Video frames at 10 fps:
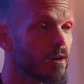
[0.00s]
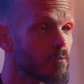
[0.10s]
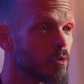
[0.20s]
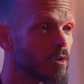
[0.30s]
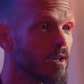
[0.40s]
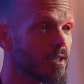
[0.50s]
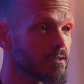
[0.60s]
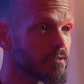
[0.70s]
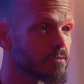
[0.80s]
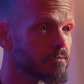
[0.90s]
are more
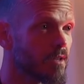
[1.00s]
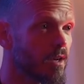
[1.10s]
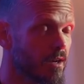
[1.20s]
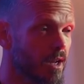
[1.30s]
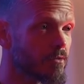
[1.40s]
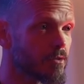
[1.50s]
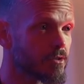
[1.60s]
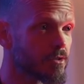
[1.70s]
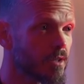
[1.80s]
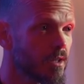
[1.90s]
honest on average.